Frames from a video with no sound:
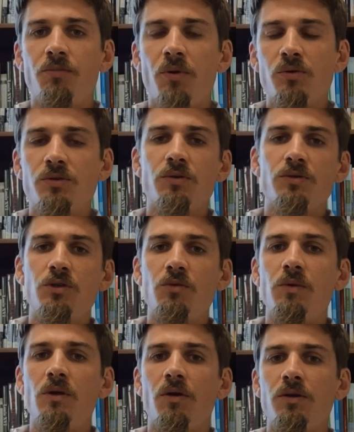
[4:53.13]
post those to
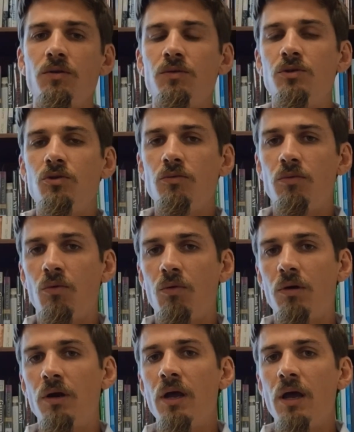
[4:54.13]
me on YouTube
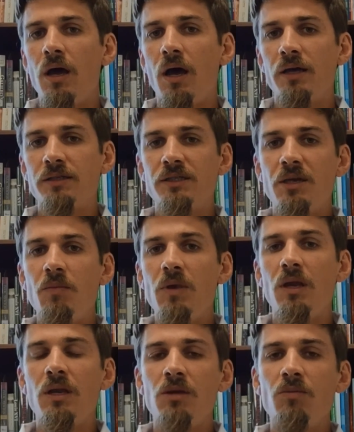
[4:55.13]
or send
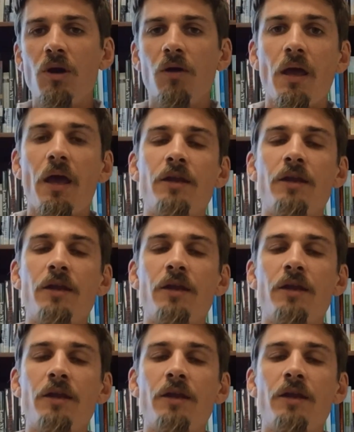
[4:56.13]
me an email.